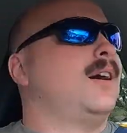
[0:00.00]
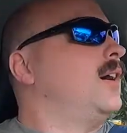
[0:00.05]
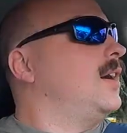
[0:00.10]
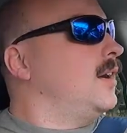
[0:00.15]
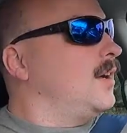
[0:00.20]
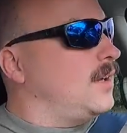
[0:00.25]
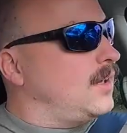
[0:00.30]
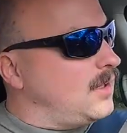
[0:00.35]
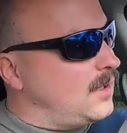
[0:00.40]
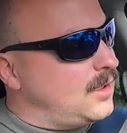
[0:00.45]

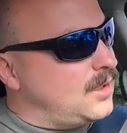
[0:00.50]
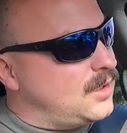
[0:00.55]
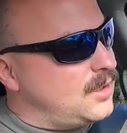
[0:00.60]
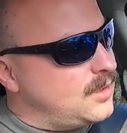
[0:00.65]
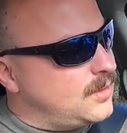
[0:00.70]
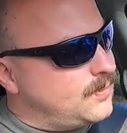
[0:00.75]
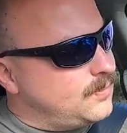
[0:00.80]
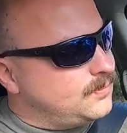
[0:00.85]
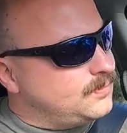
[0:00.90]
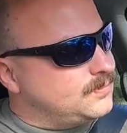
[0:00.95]

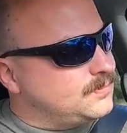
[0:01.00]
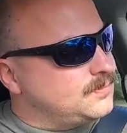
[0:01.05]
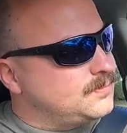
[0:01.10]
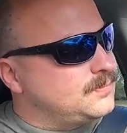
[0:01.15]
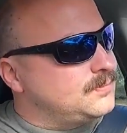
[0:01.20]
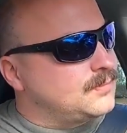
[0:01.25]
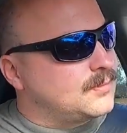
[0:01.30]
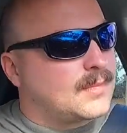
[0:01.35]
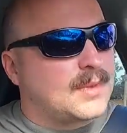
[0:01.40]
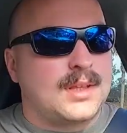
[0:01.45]
our
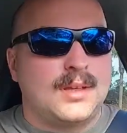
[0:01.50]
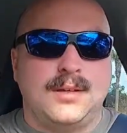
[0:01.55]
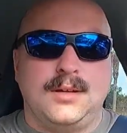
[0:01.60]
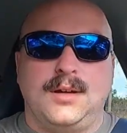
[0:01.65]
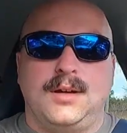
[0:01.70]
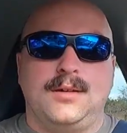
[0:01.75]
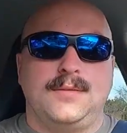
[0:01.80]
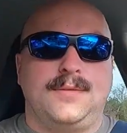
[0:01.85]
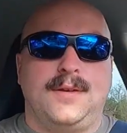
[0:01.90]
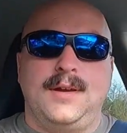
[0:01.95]

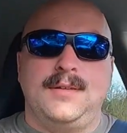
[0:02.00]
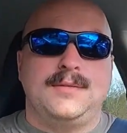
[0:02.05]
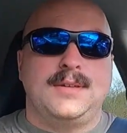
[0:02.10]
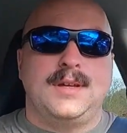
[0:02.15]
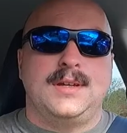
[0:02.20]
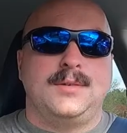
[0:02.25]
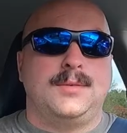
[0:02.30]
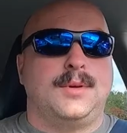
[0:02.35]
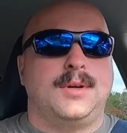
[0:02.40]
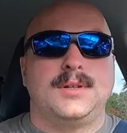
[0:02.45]

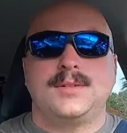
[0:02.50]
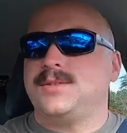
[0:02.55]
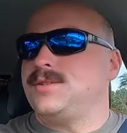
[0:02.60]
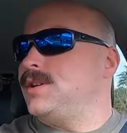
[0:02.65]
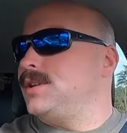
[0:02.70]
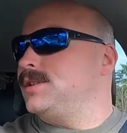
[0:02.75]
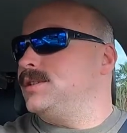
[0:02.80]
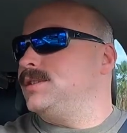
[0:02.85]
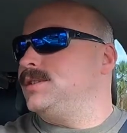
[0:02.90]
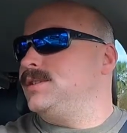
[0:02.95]
5-gallon water
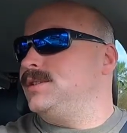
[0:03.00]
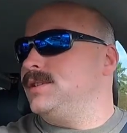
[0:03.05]
jug